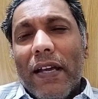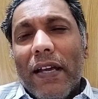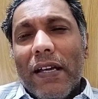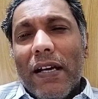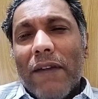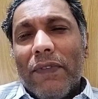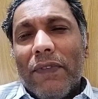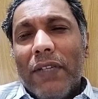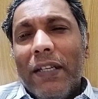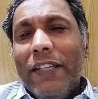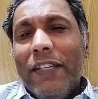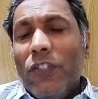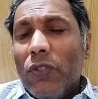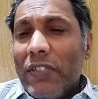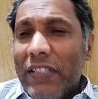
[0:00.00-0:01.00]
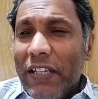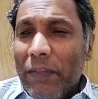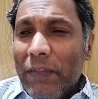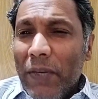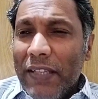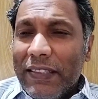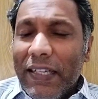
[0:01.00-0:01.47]
And after that, he issued a
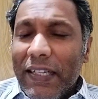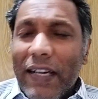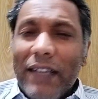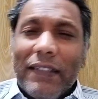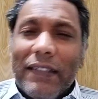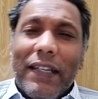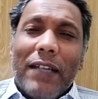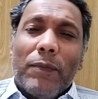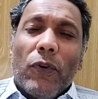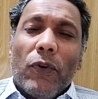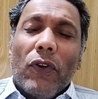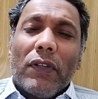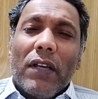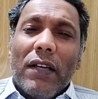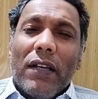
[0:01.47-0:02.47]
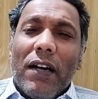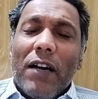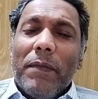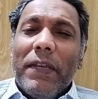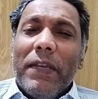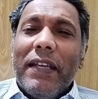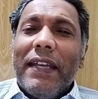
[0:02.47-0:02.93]
statement. He said that Paul
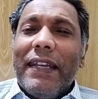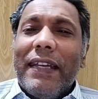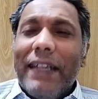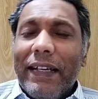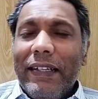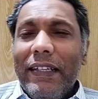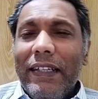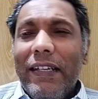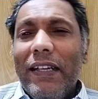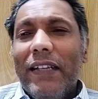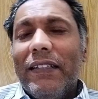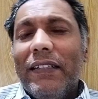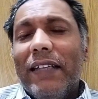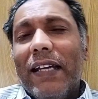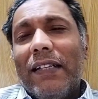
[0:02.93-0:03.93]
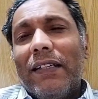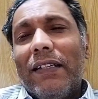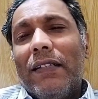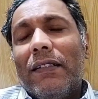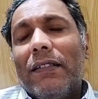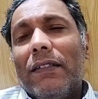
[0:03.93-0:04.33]
Kagame had agreed that